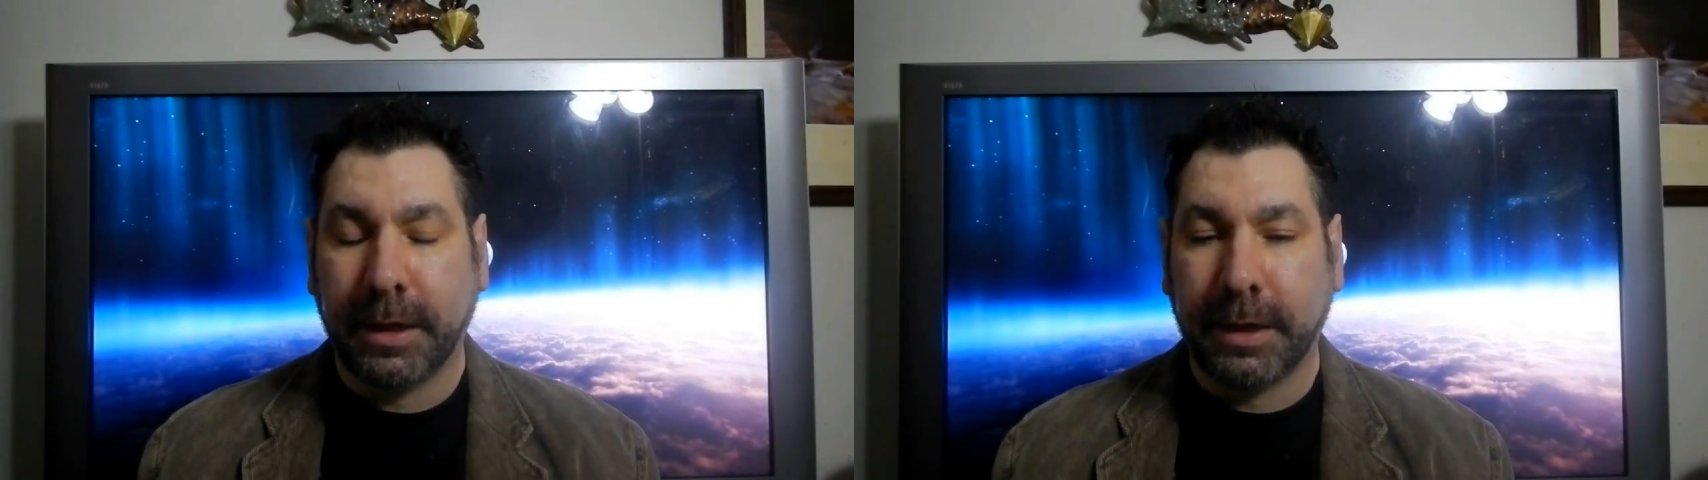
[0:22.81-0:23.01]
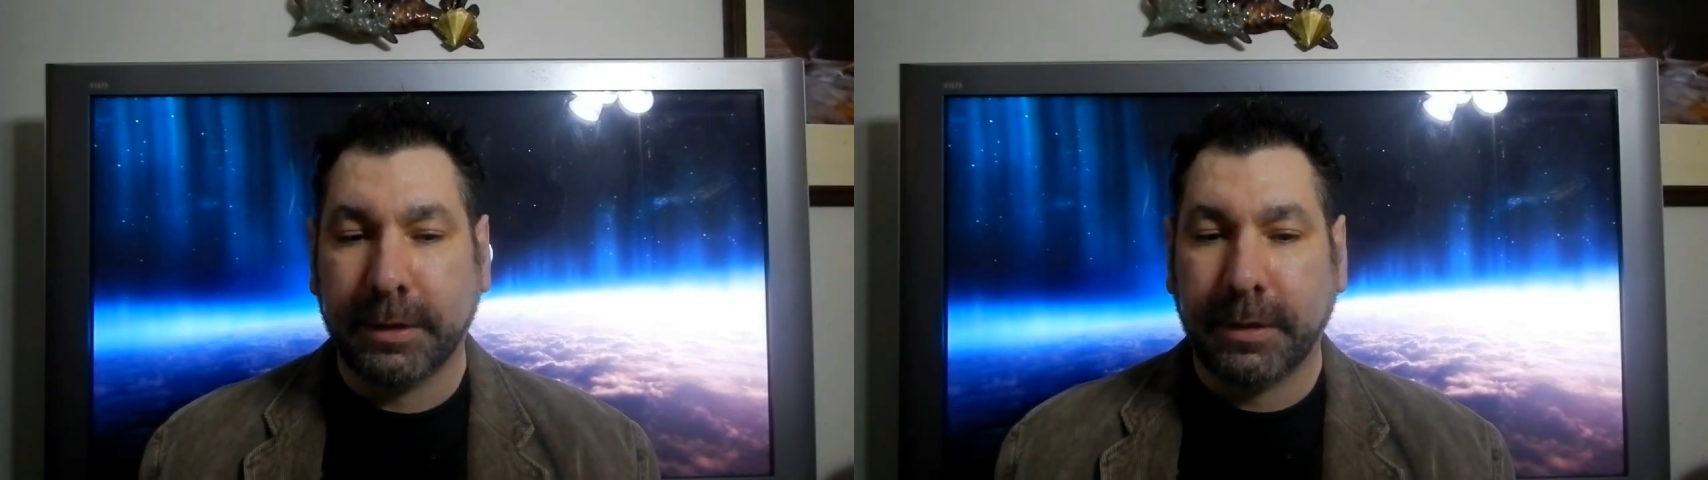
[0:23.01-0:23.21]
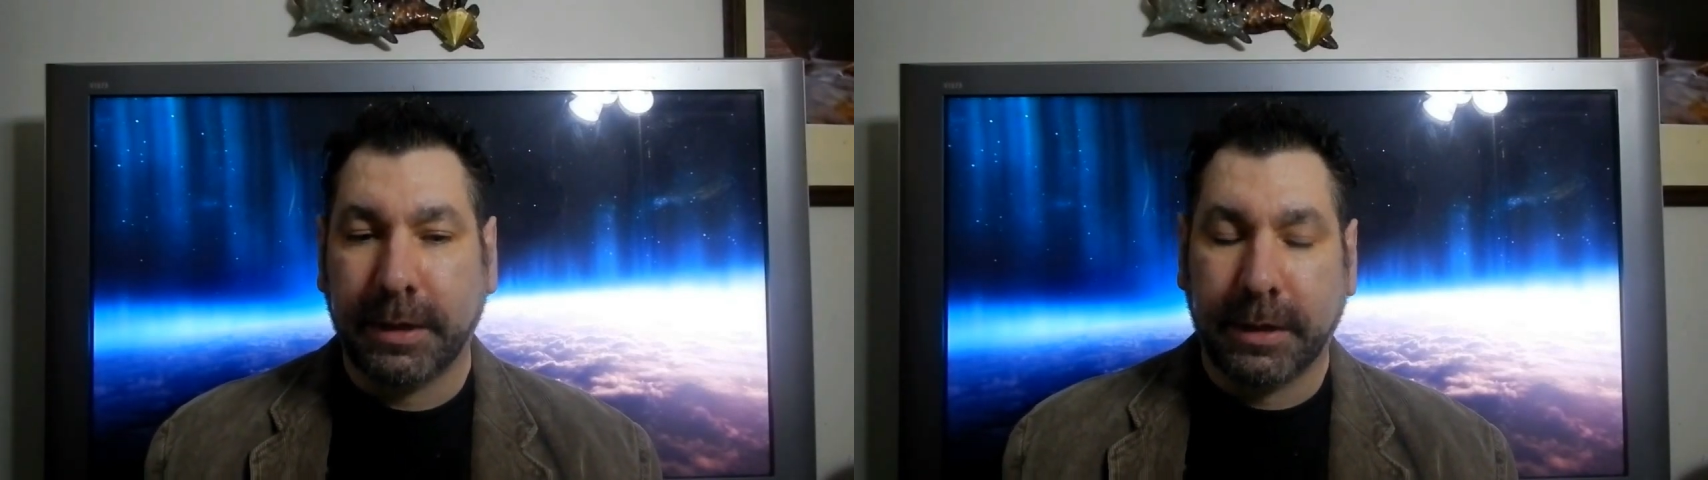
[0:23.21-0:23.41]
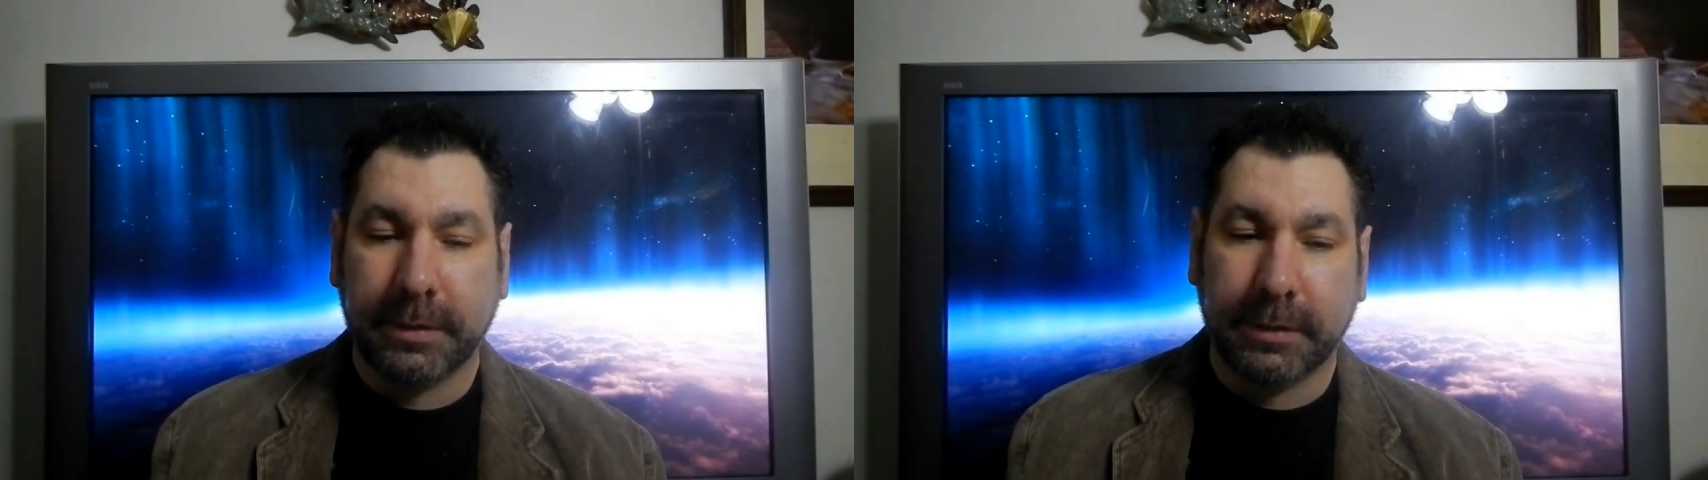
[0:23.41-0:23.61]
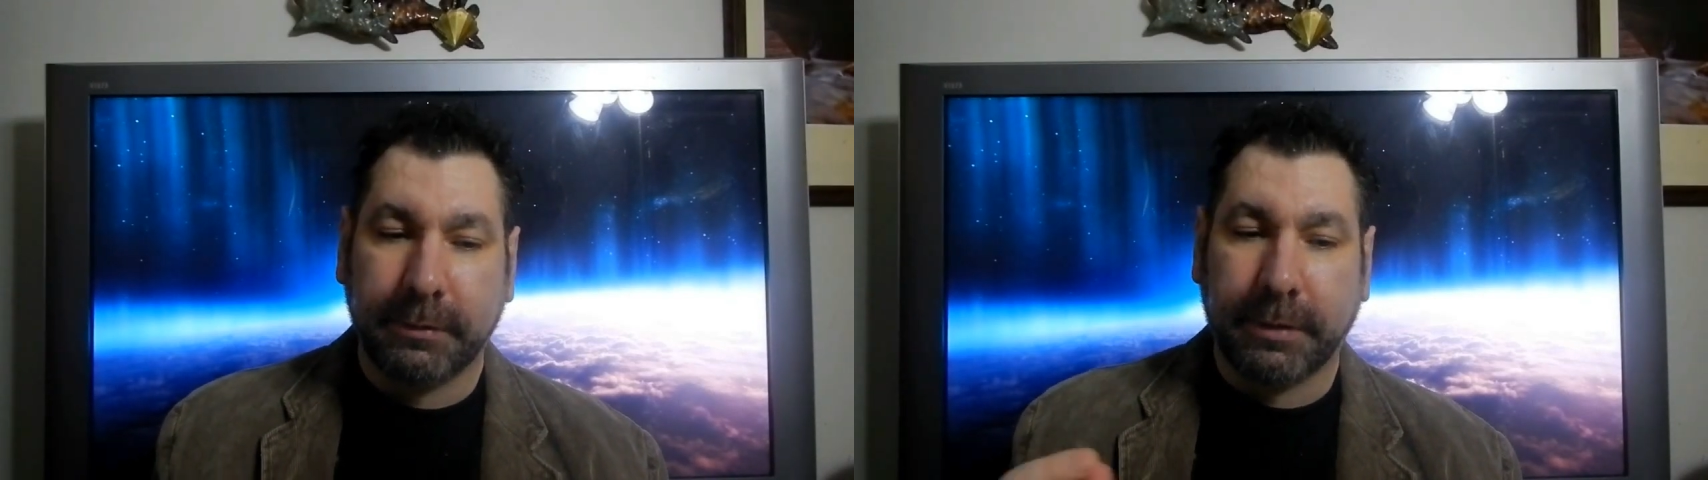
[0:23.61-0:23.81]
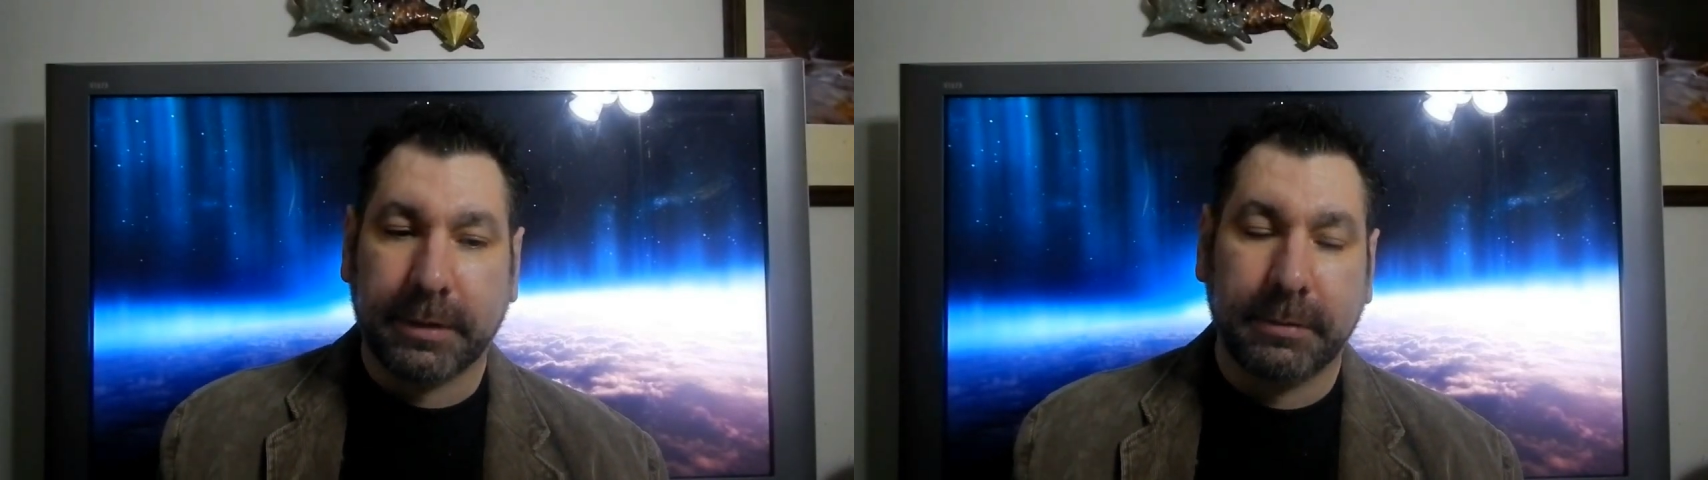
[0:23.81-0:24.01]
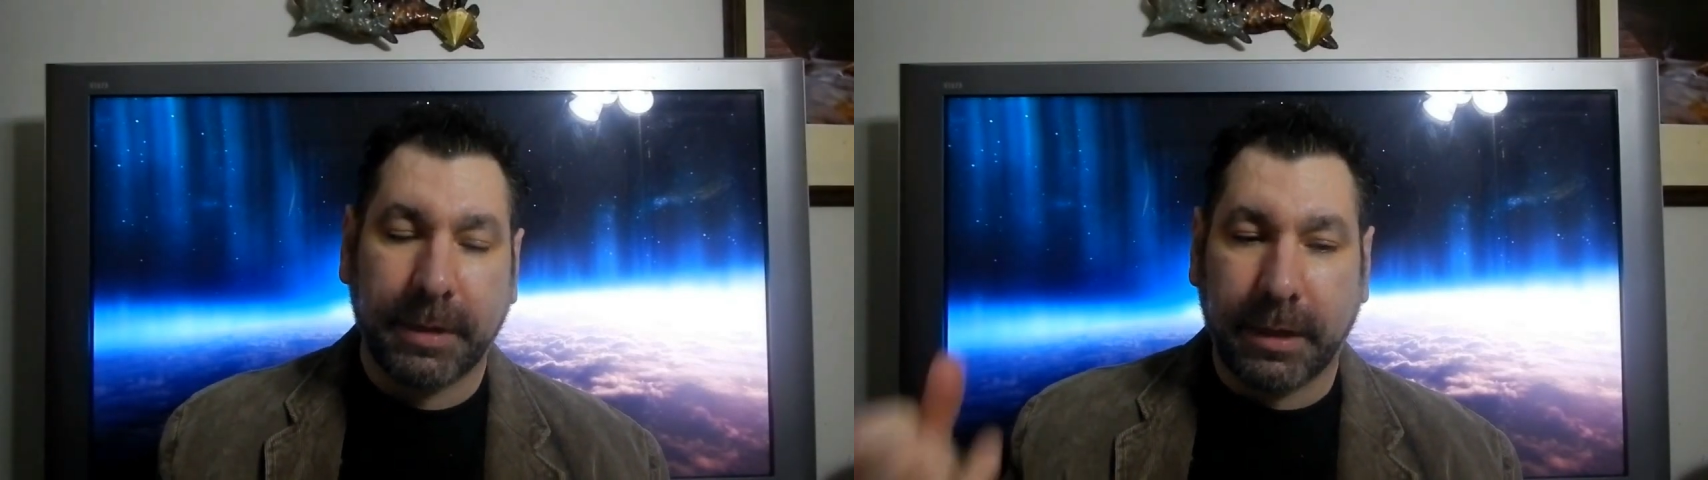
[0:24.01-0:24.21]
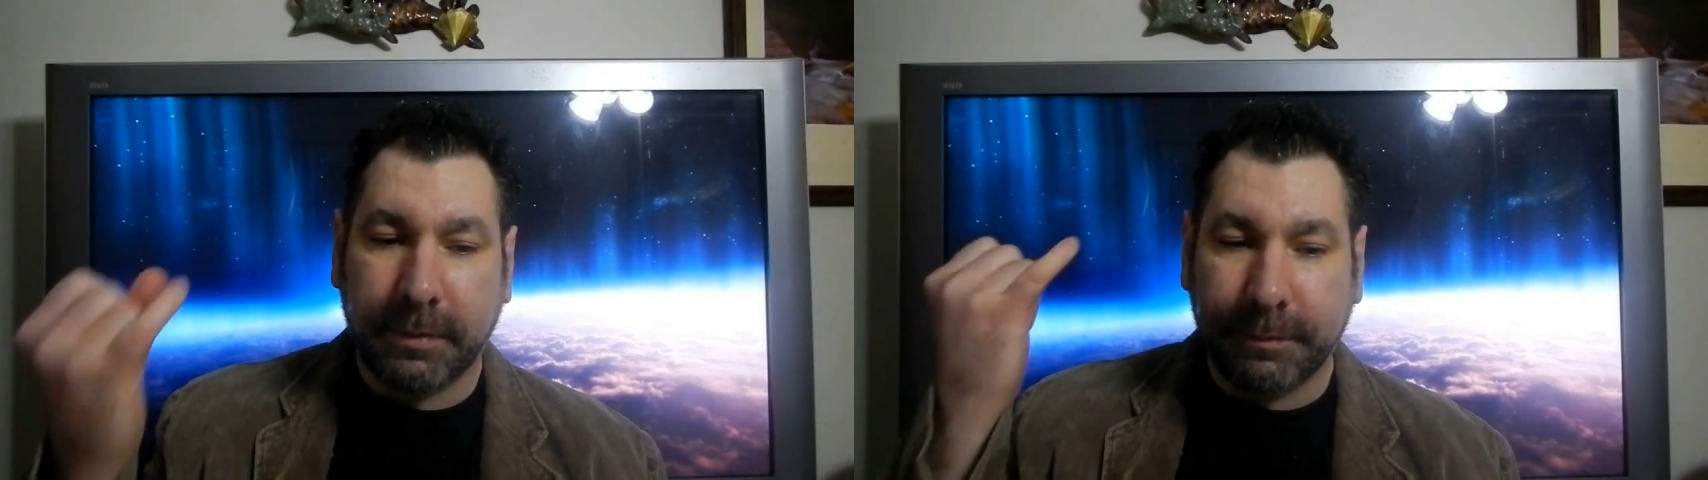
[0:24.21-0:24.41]
I got the correct
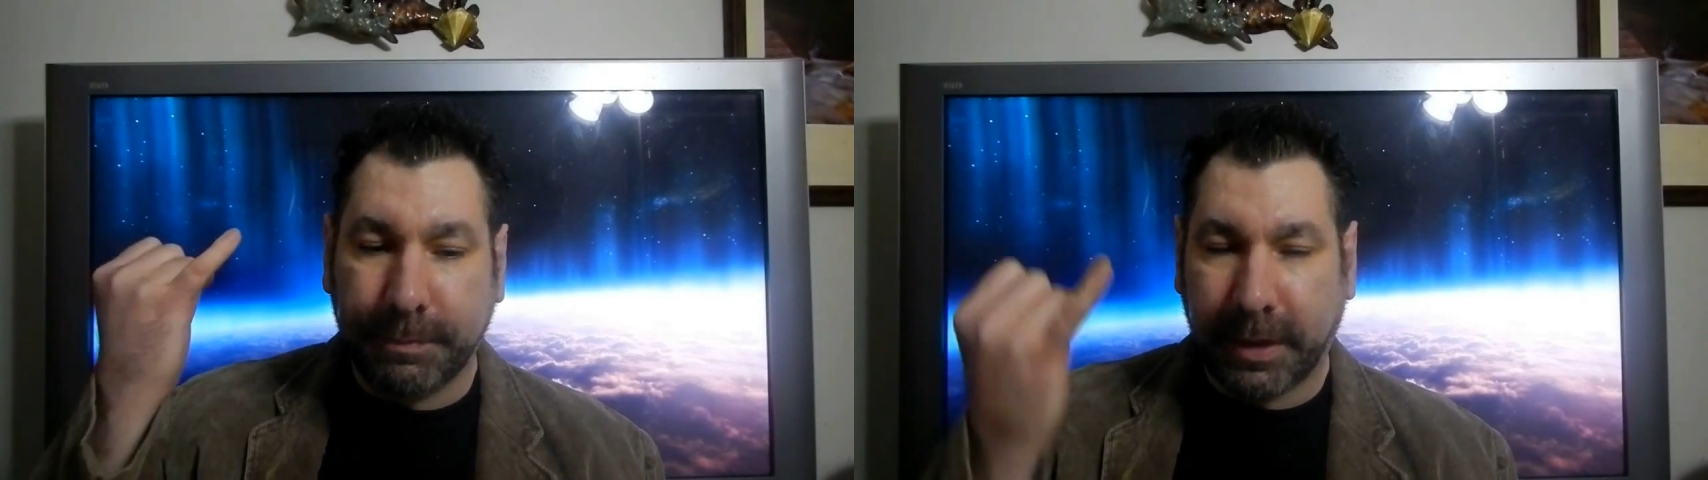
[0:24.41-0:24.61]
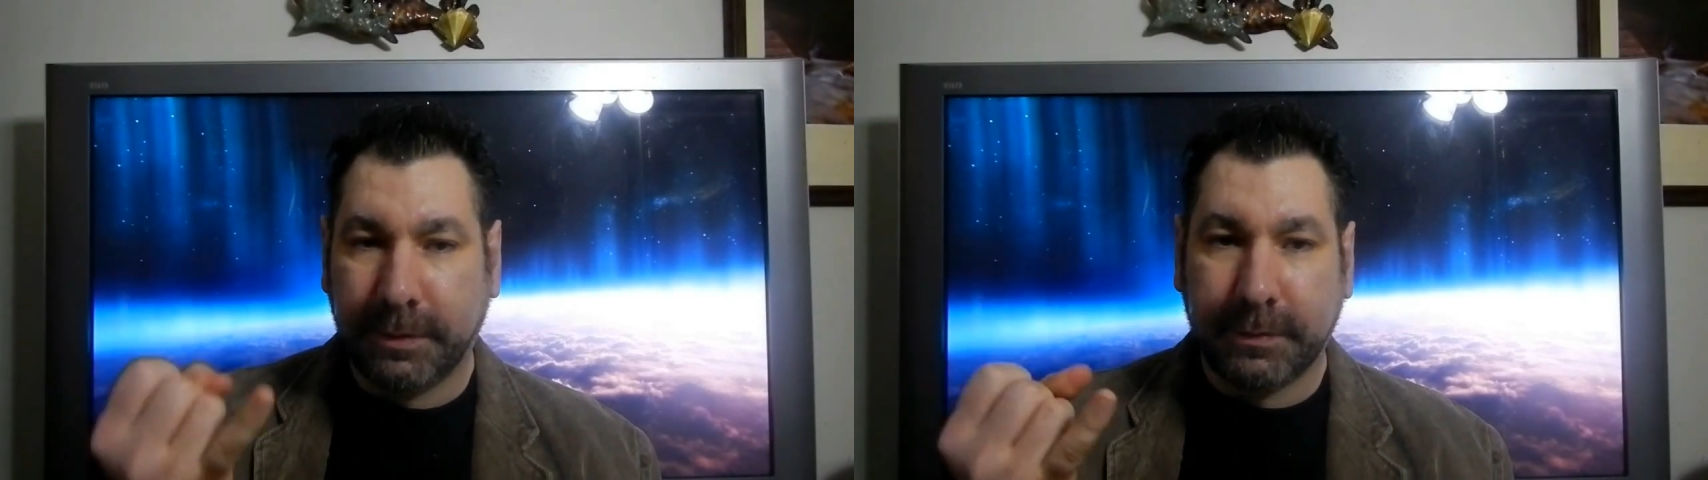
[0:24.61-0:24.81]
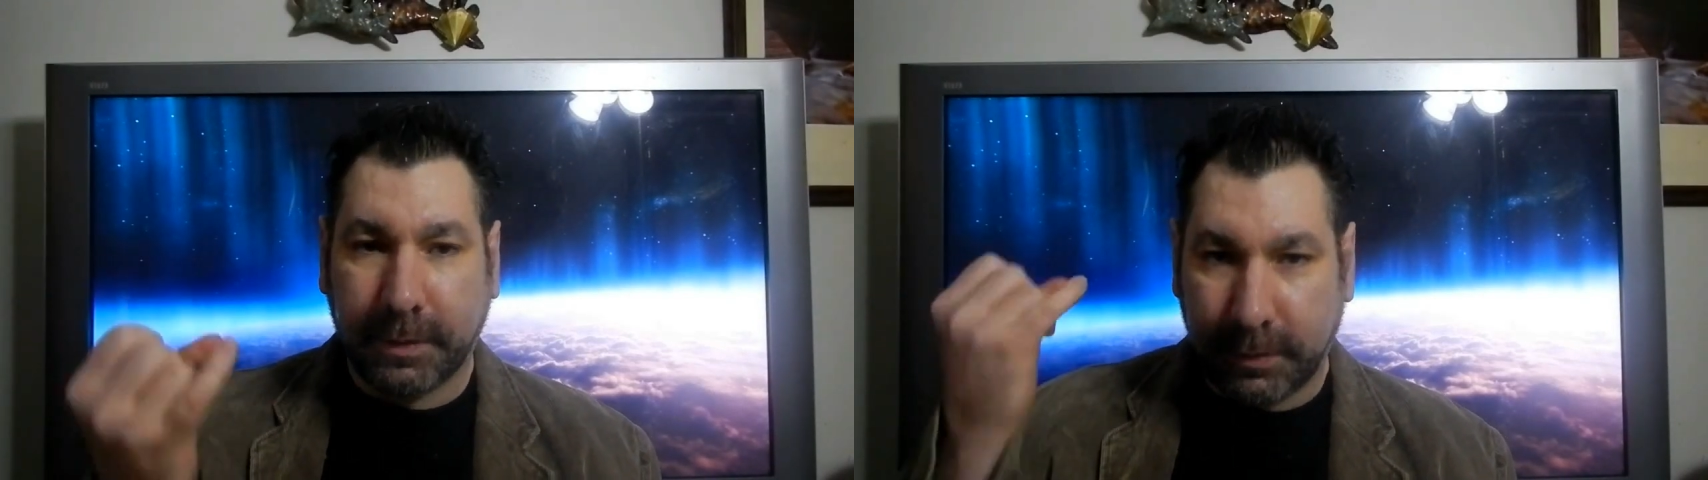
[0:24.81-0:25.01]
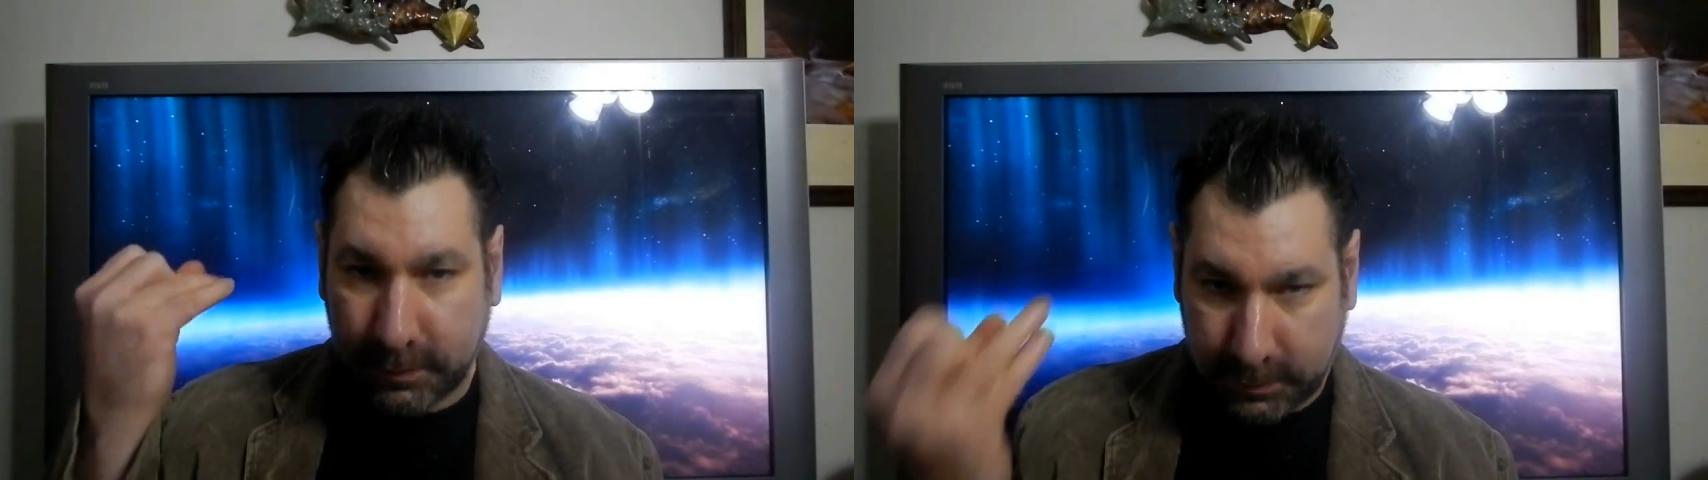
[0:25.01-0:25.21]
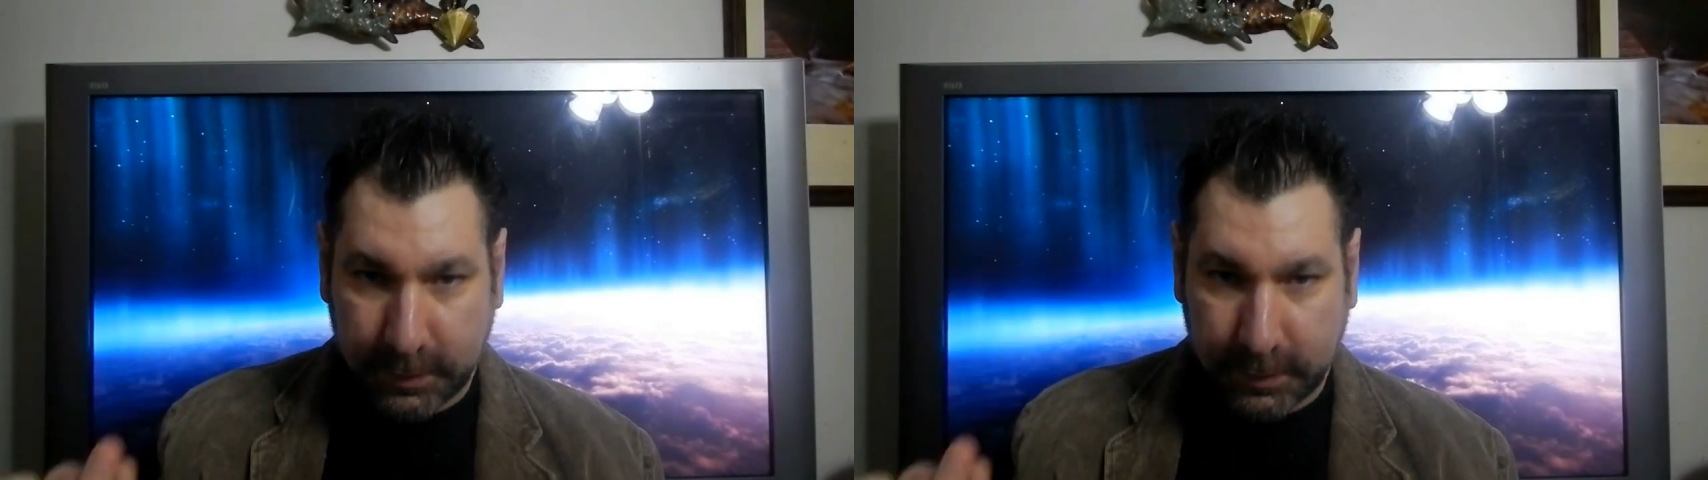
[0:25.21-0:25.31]
amount of penicillin,